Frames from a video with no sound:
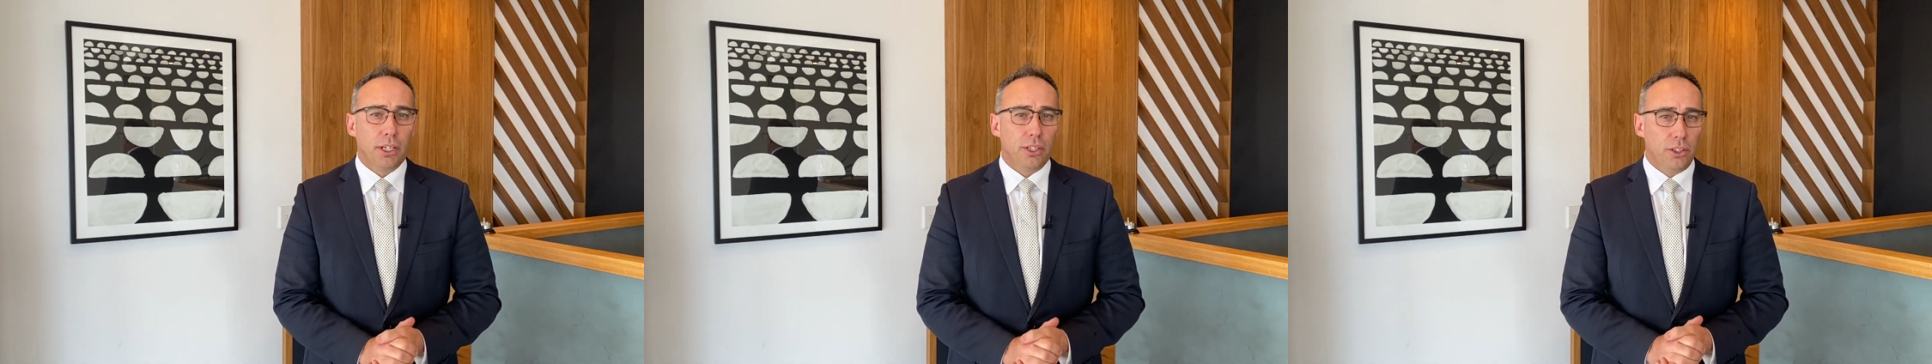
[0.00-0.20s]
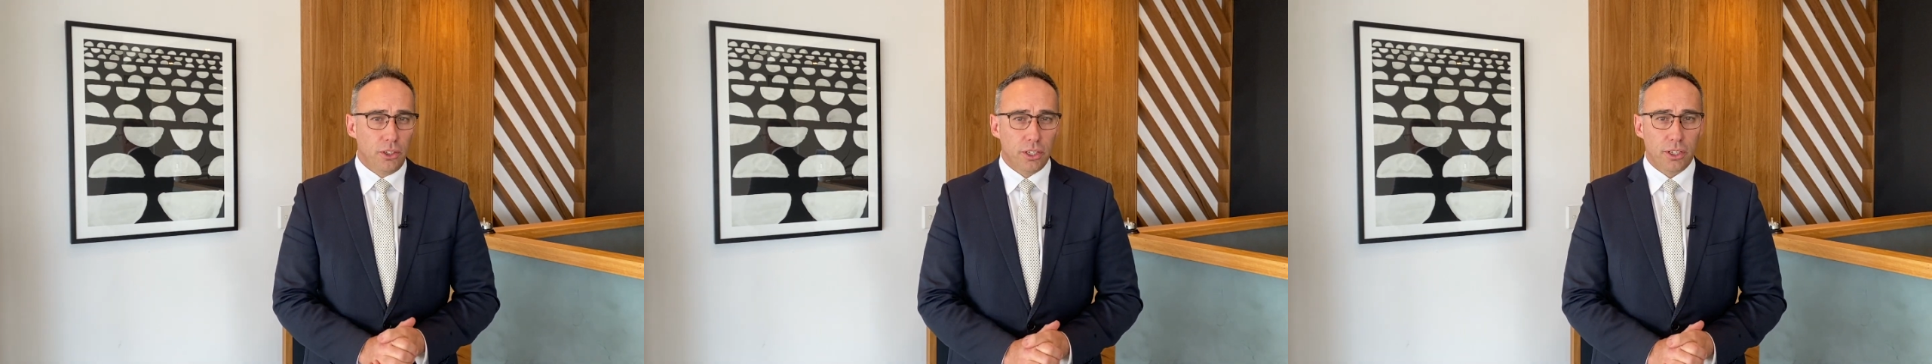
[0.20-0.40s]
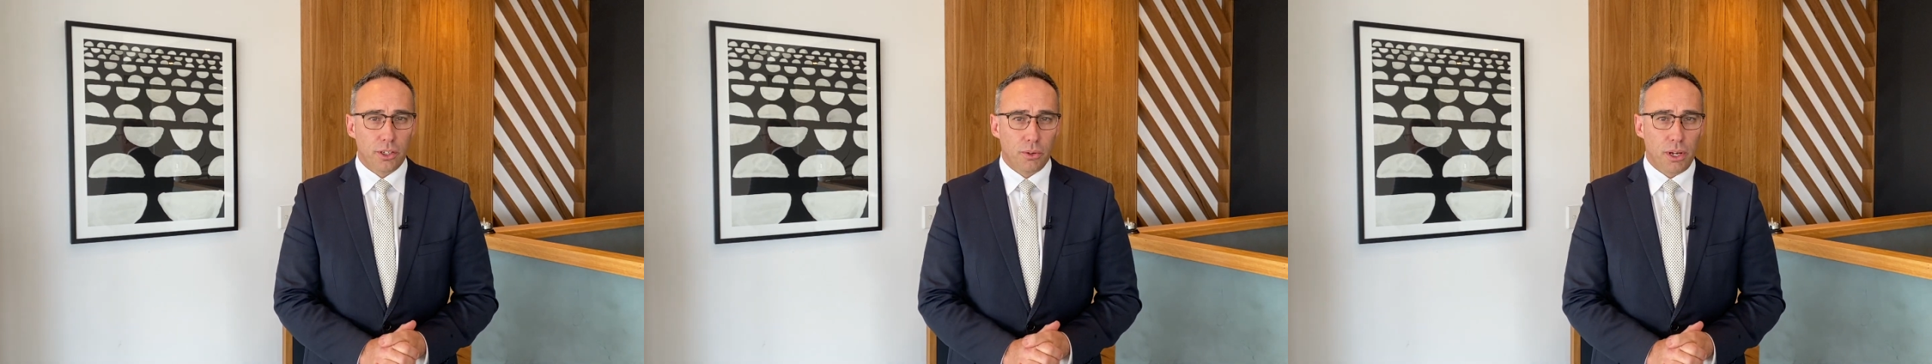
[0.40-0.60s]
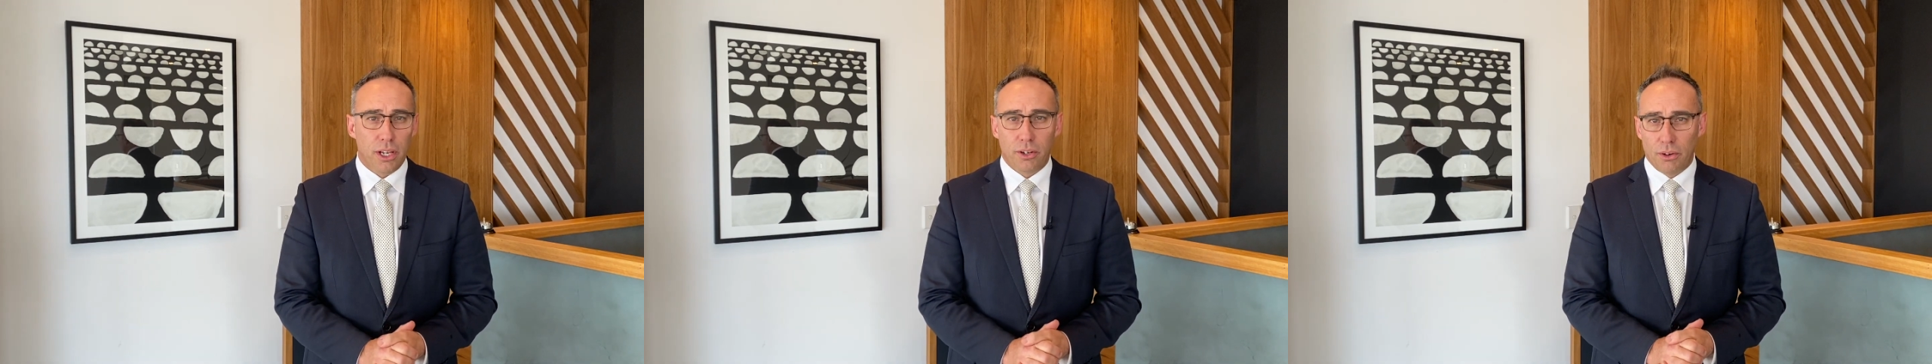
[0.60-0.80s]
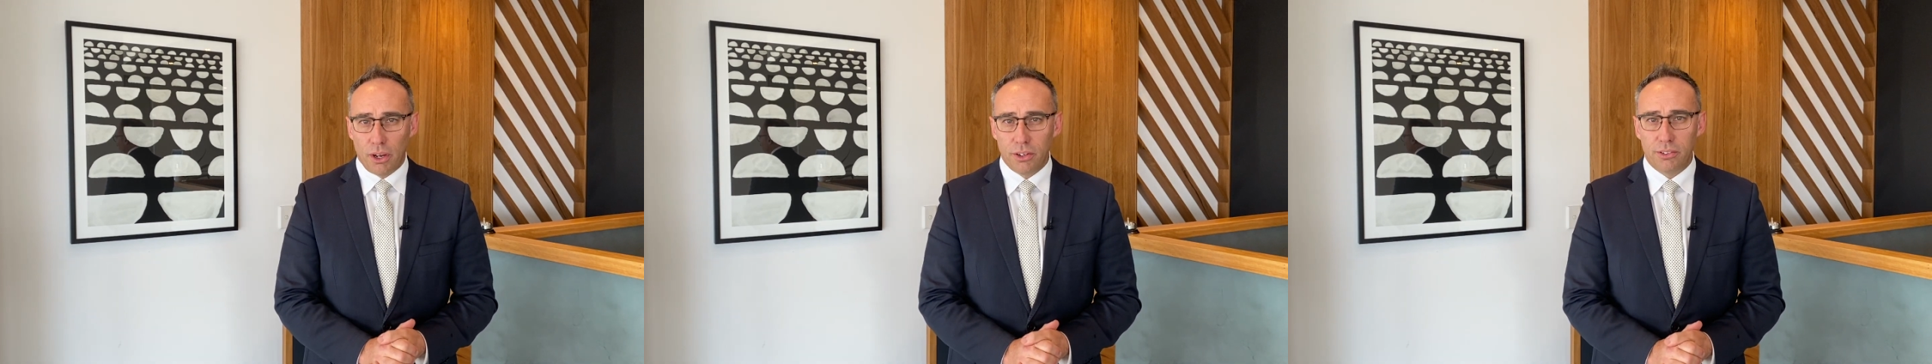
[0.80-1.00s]
you can create
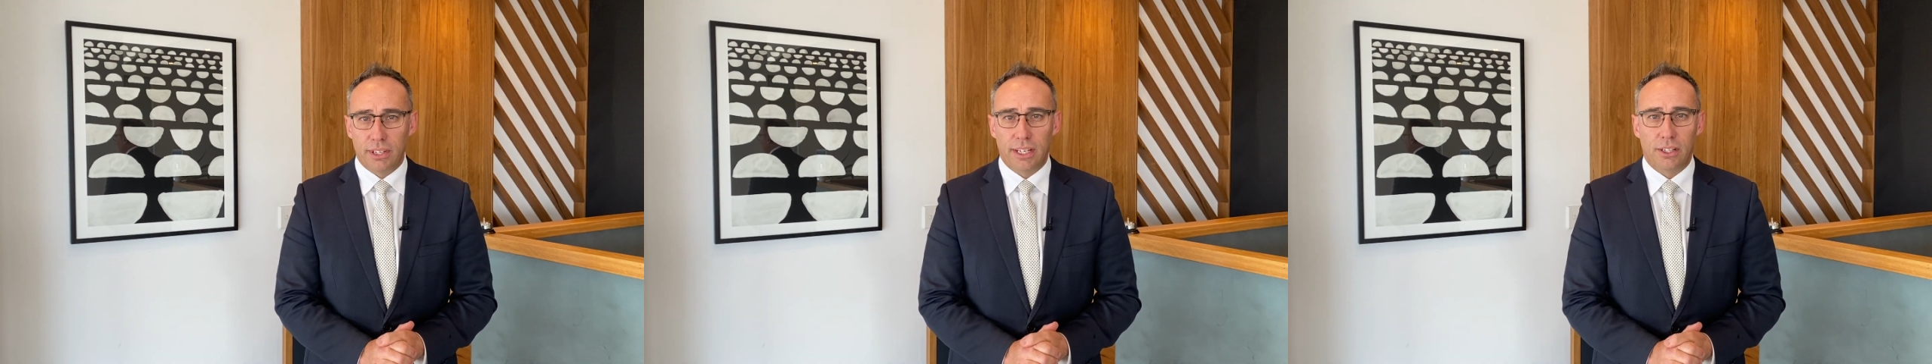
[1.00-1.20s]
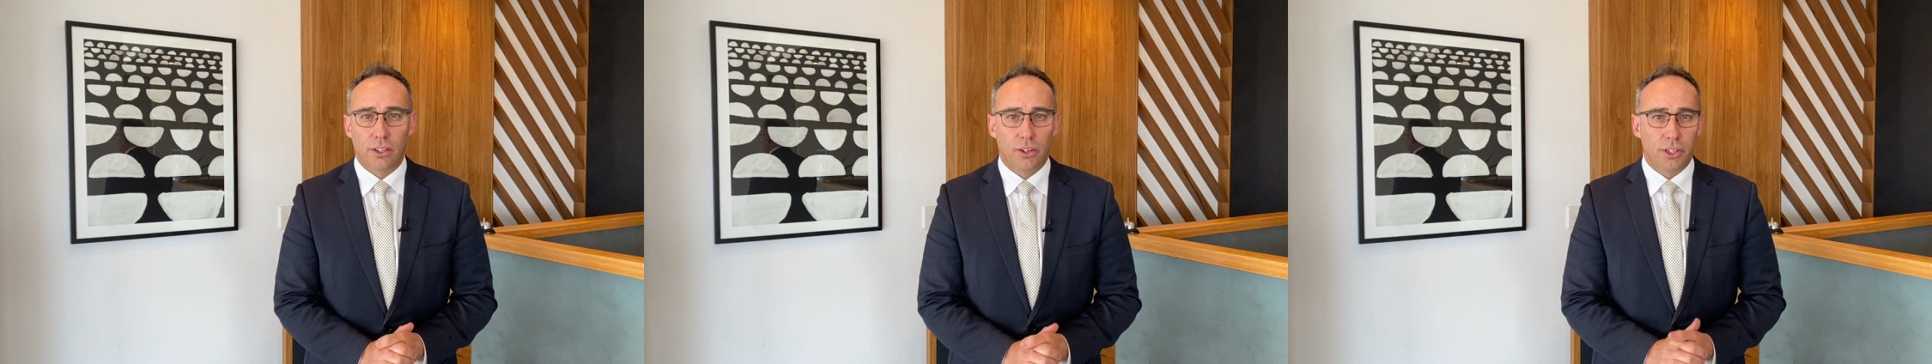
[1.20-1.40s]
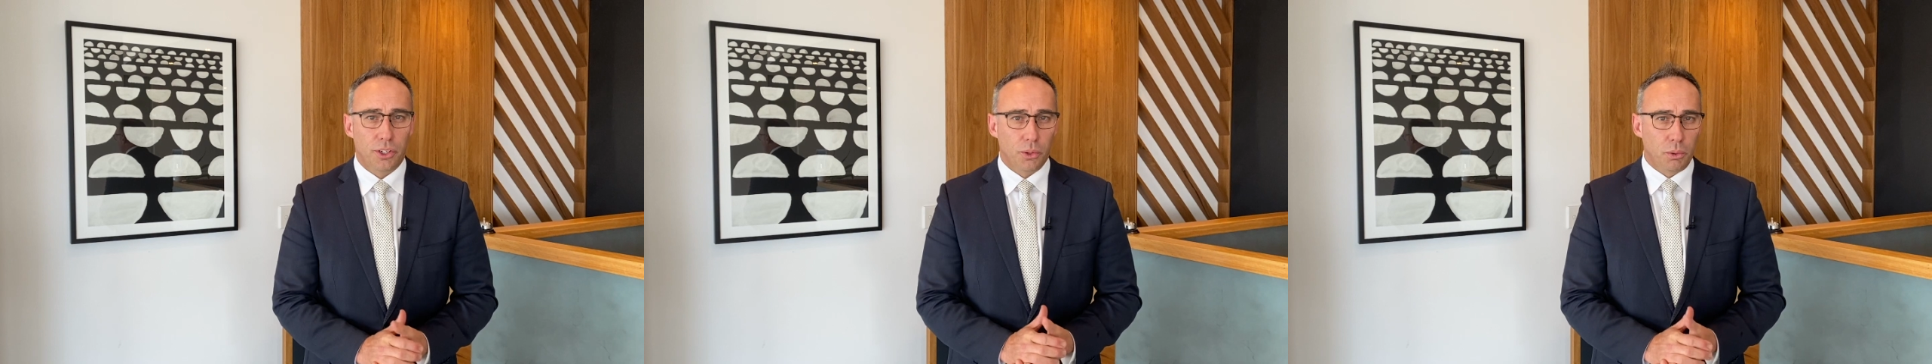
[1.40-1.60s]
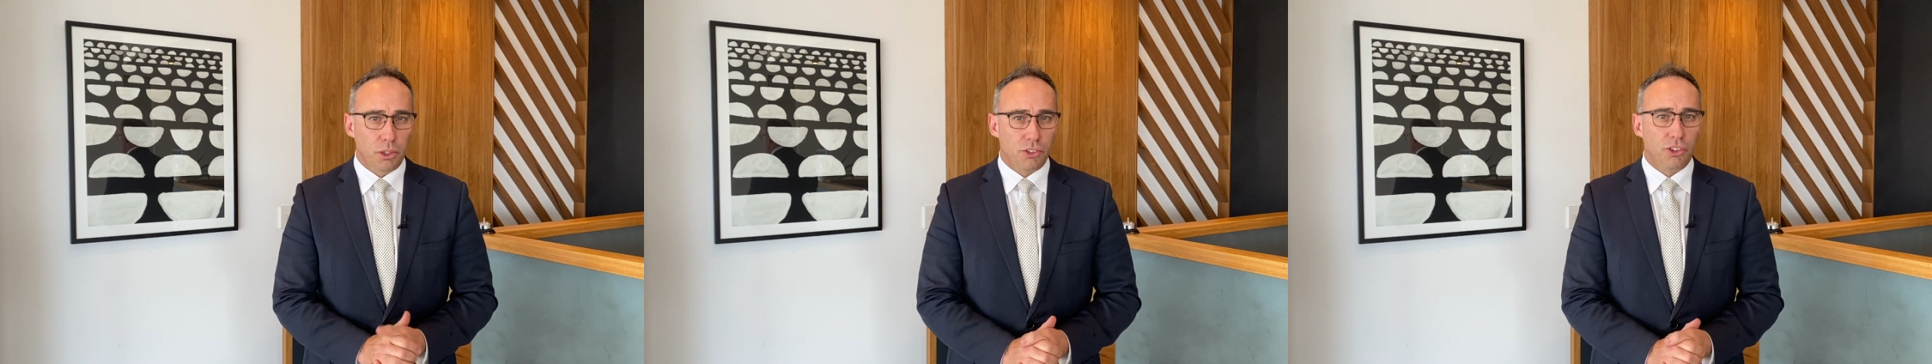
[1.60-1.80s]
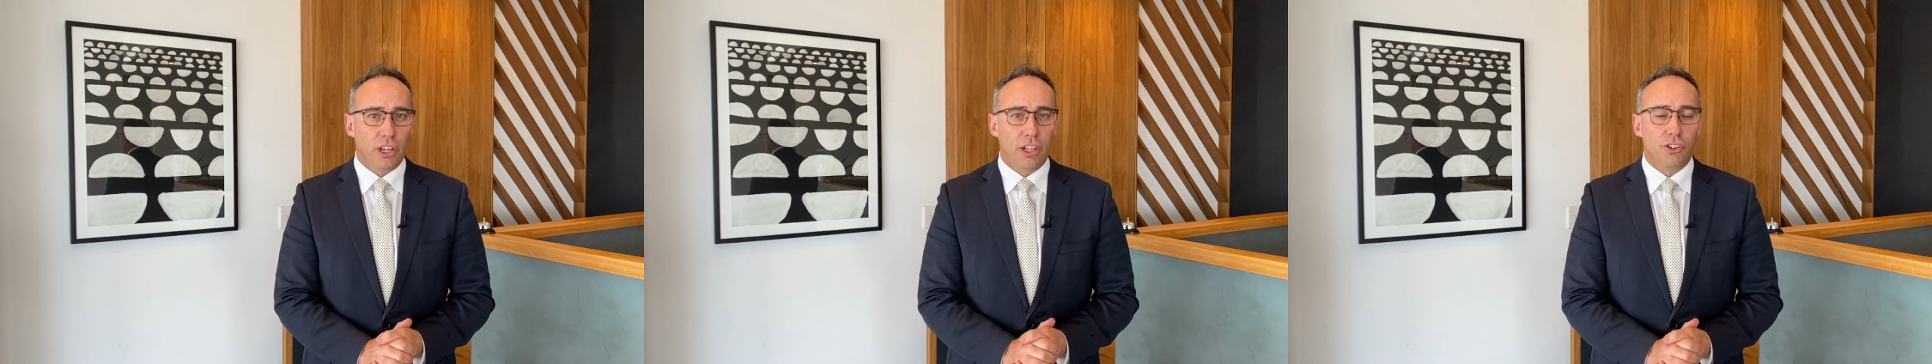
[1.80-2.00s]
your own deadline and always
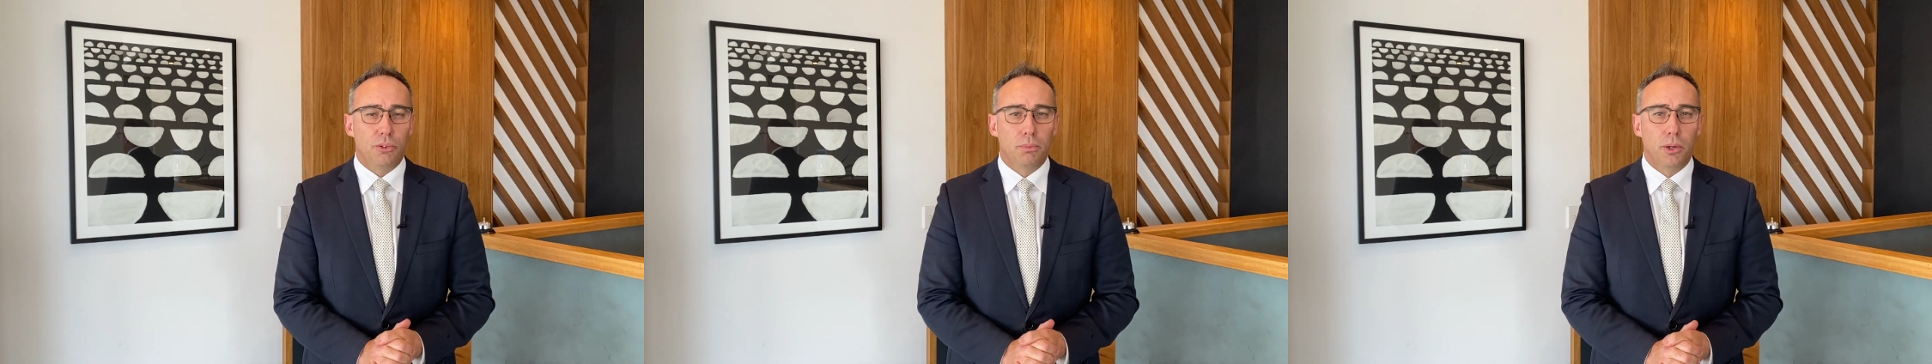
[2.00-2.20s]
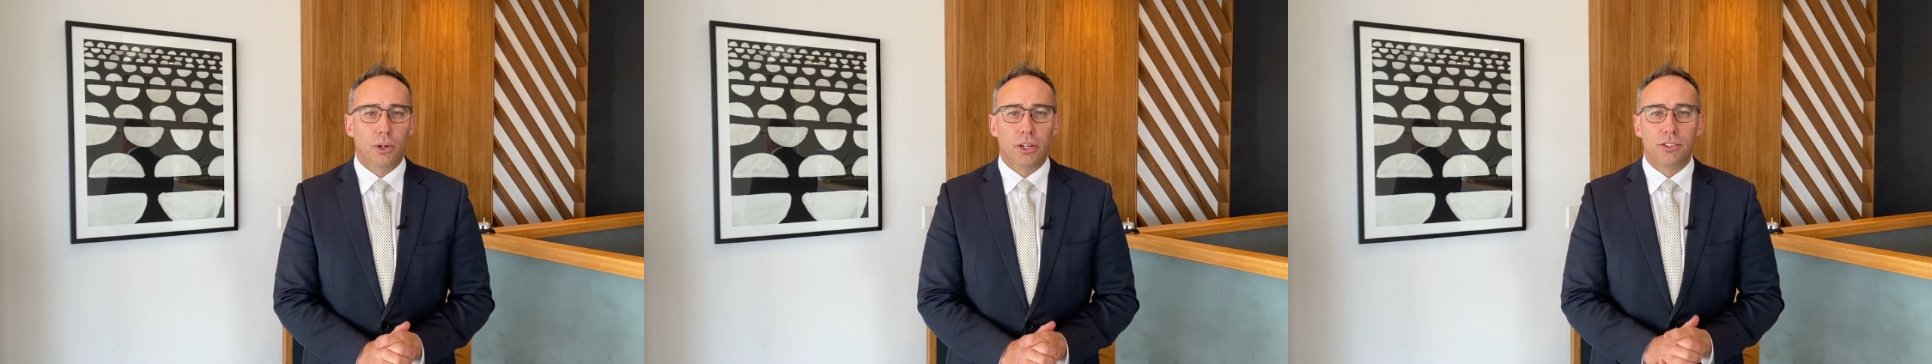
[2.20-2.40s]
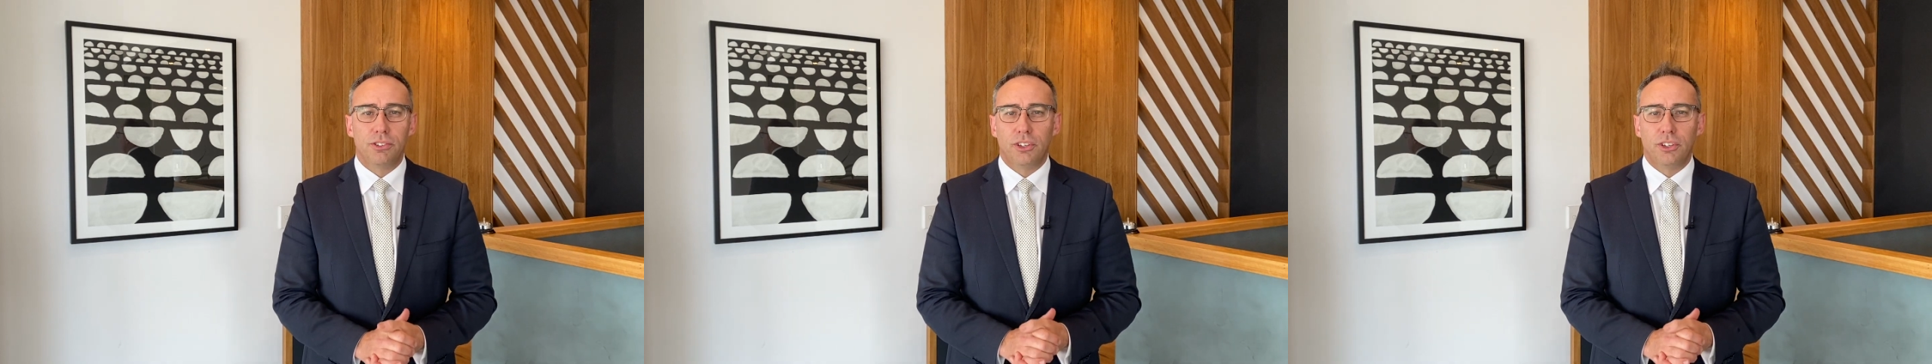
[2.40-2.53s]
change your mind,